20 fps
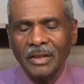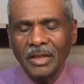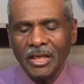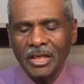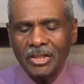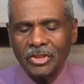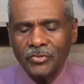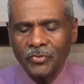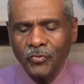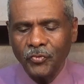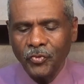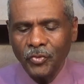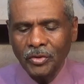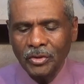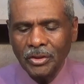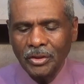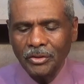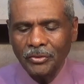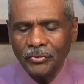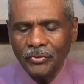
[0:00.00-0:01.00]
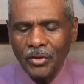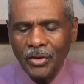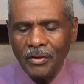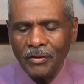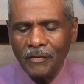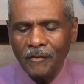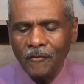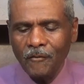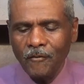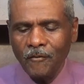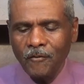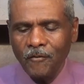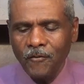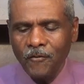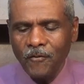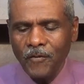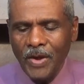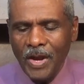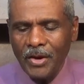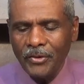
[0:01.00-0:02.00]
It's full of
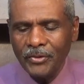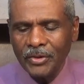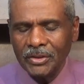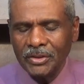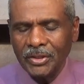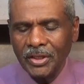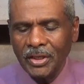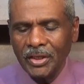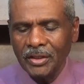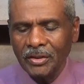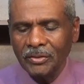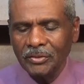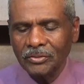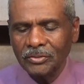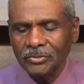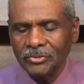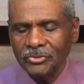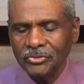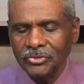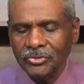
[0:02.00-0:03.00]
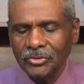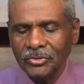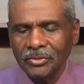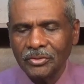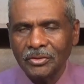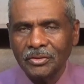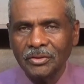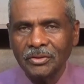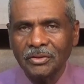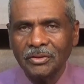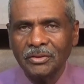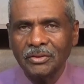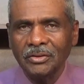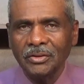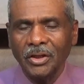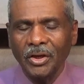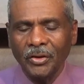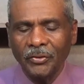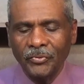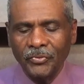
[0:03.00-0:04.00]
fairy tales
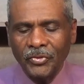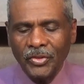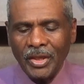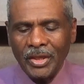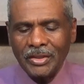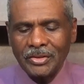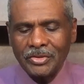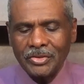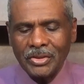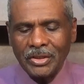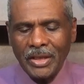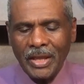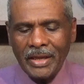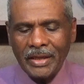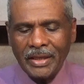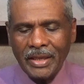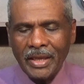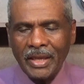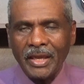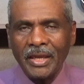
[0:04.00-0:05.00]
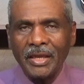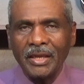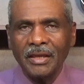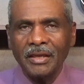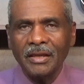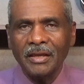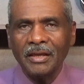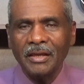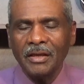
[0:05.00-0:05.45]
of things like a